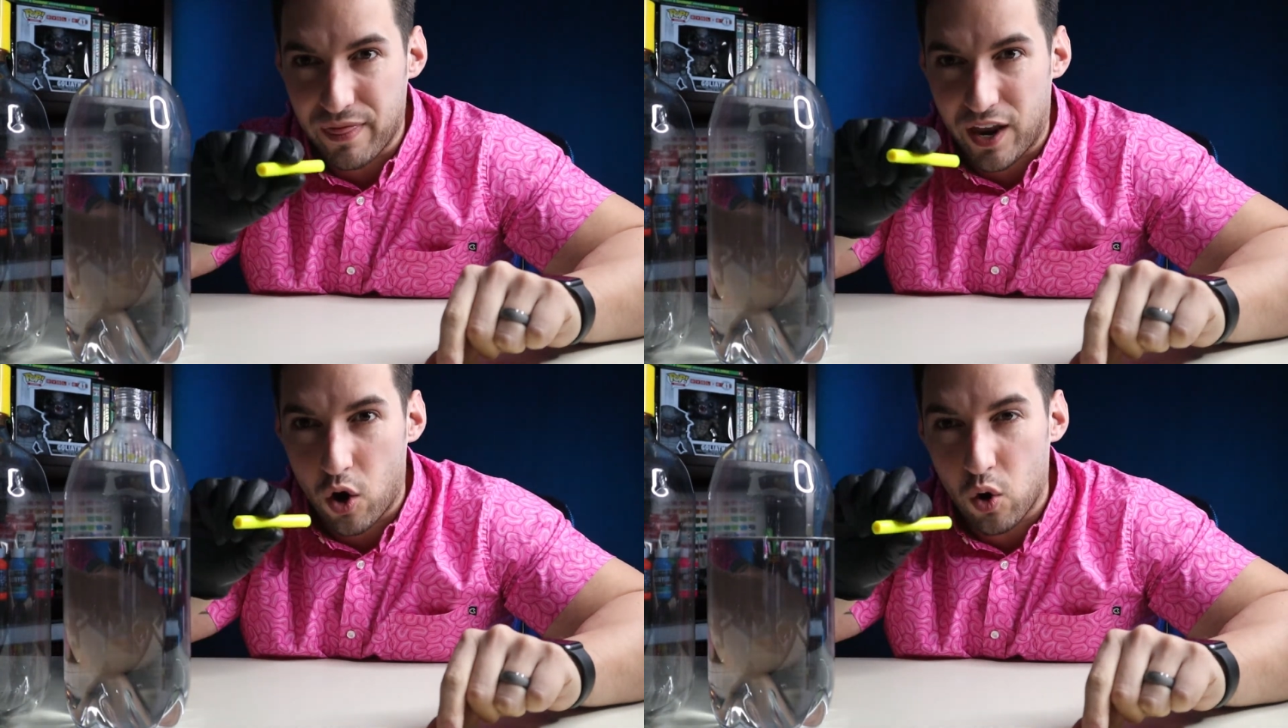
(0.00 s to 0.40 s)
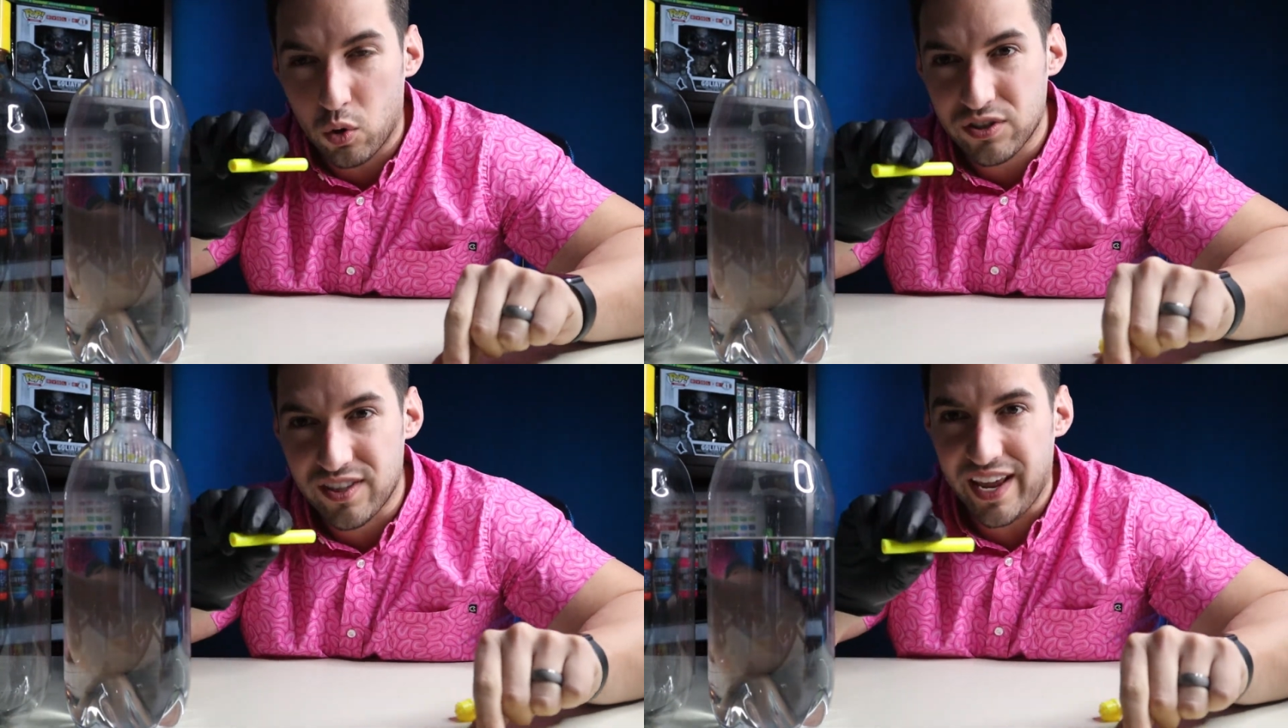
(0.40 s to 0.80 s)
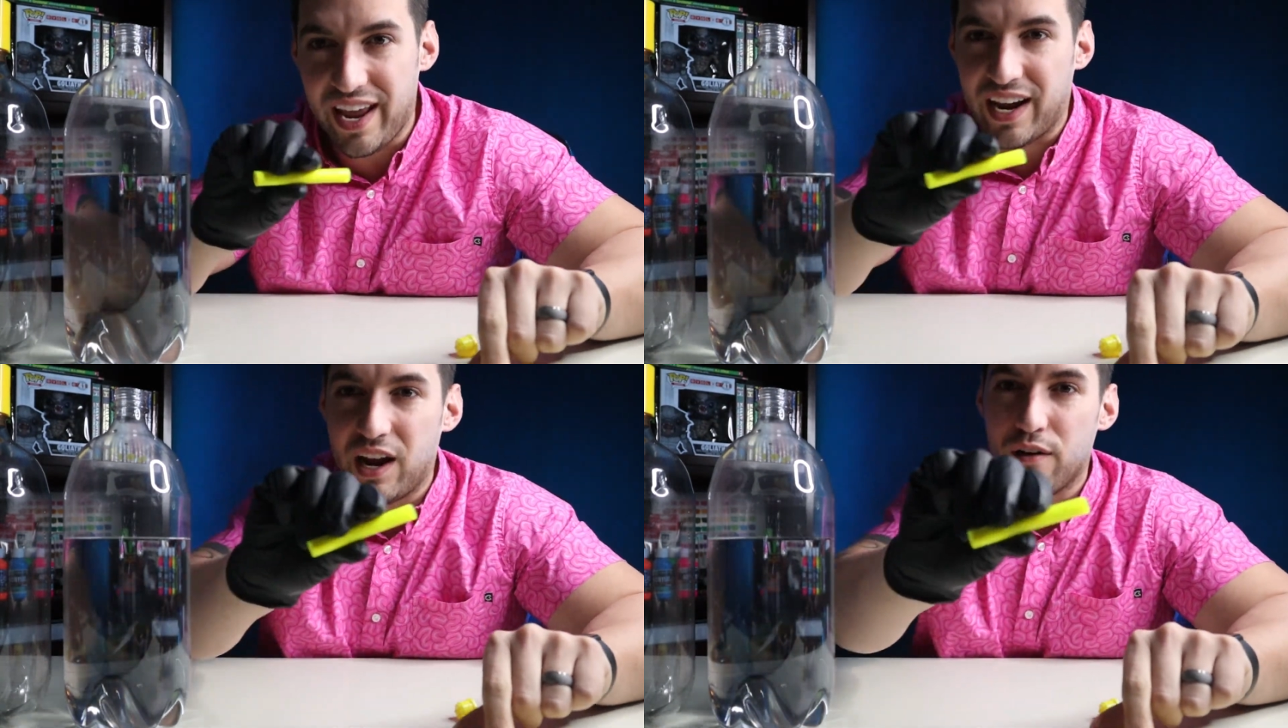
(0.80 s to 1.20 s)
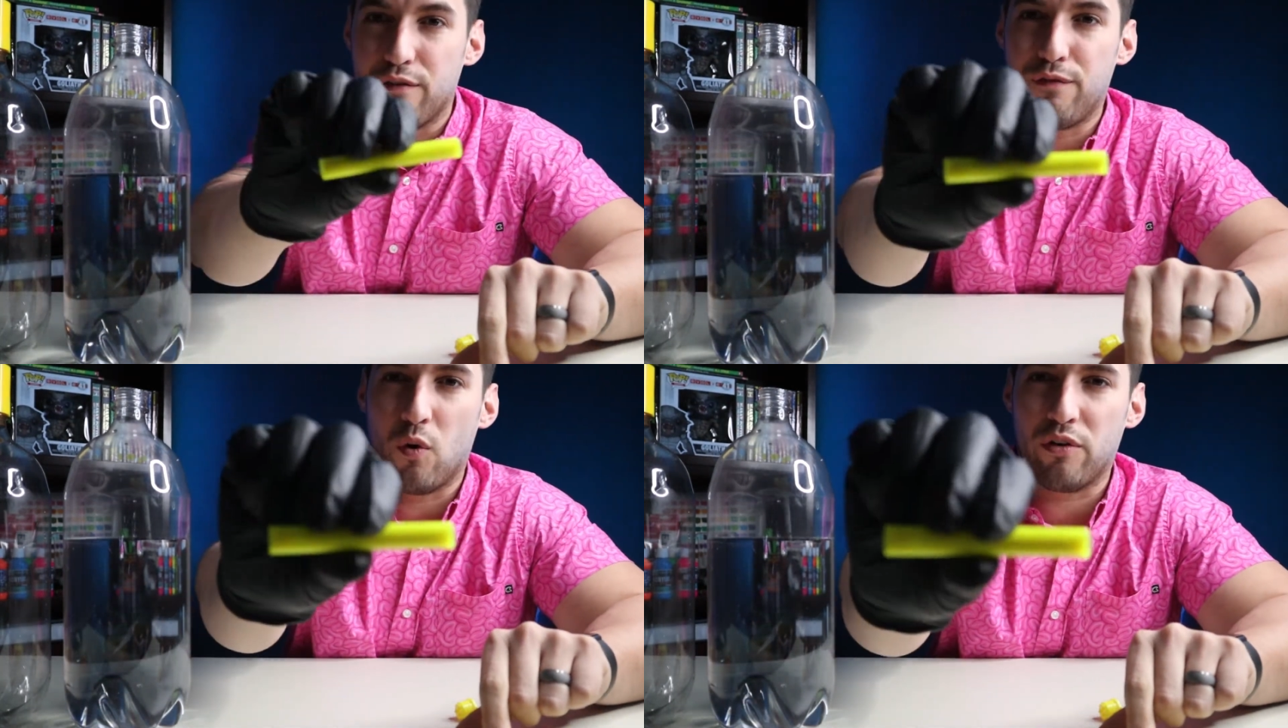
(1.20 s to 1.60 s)
that holds the ink
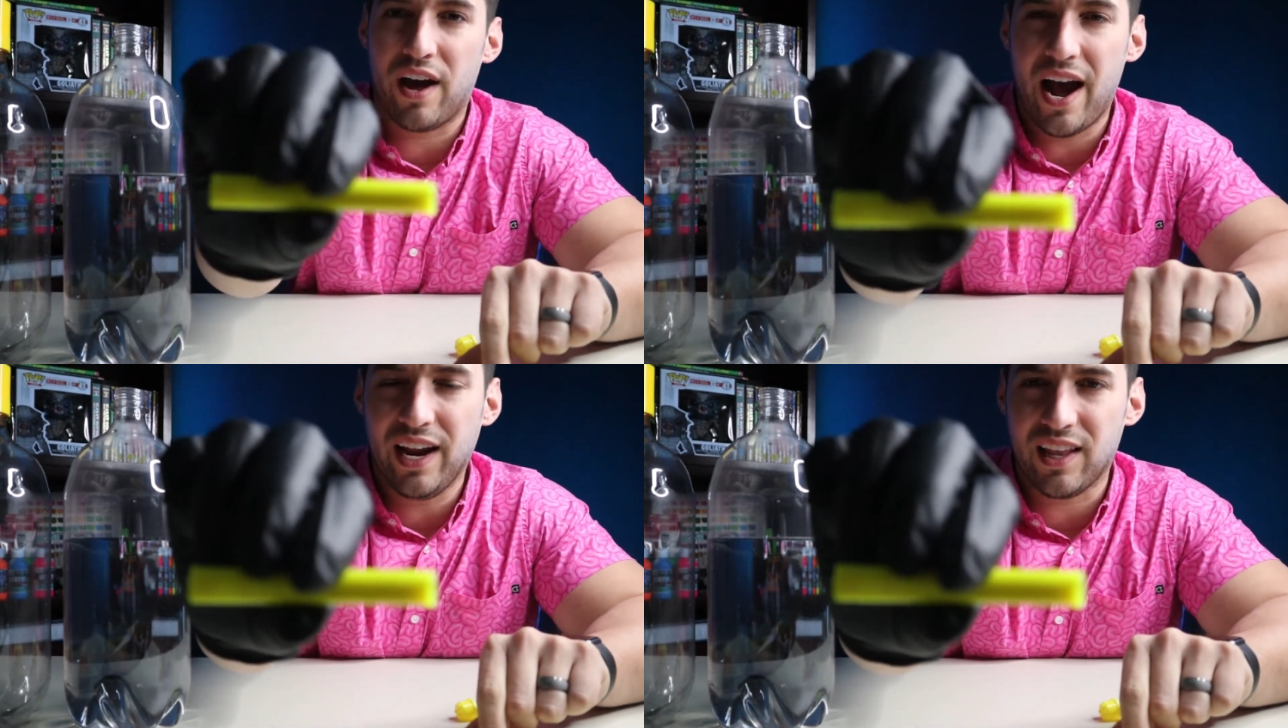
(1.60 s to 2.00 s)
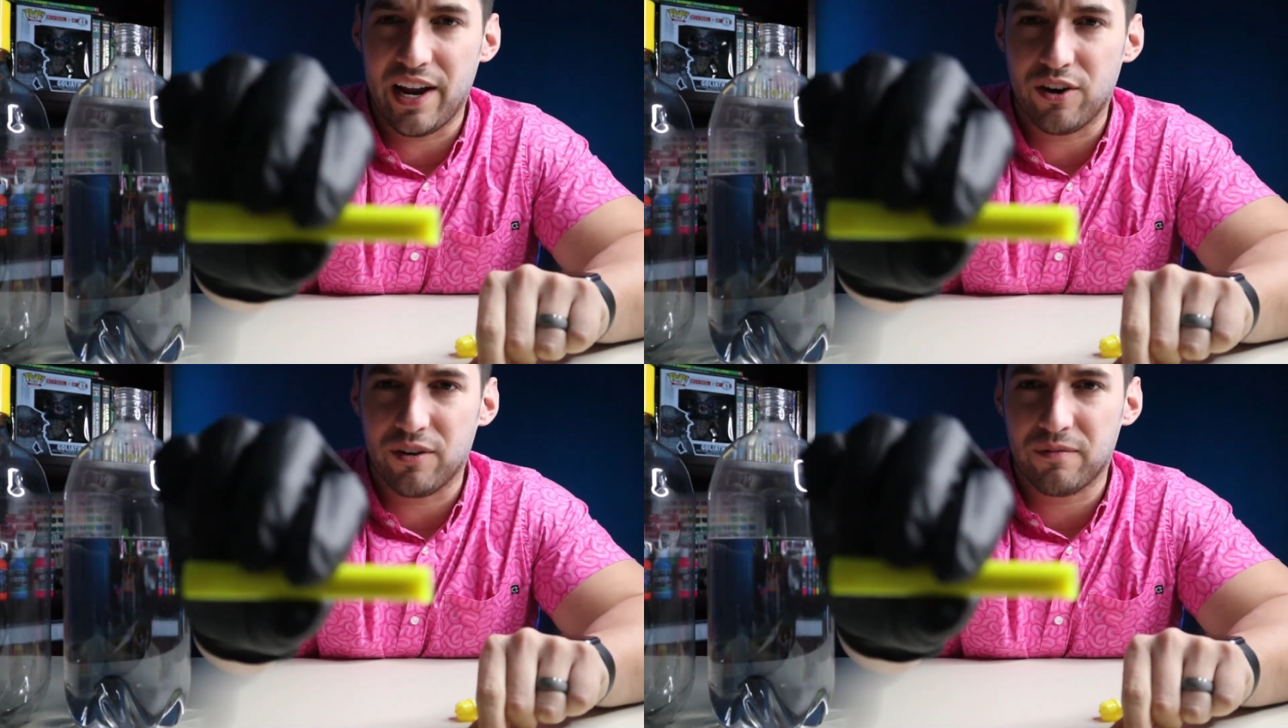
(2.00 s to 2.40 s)
for the highlighter.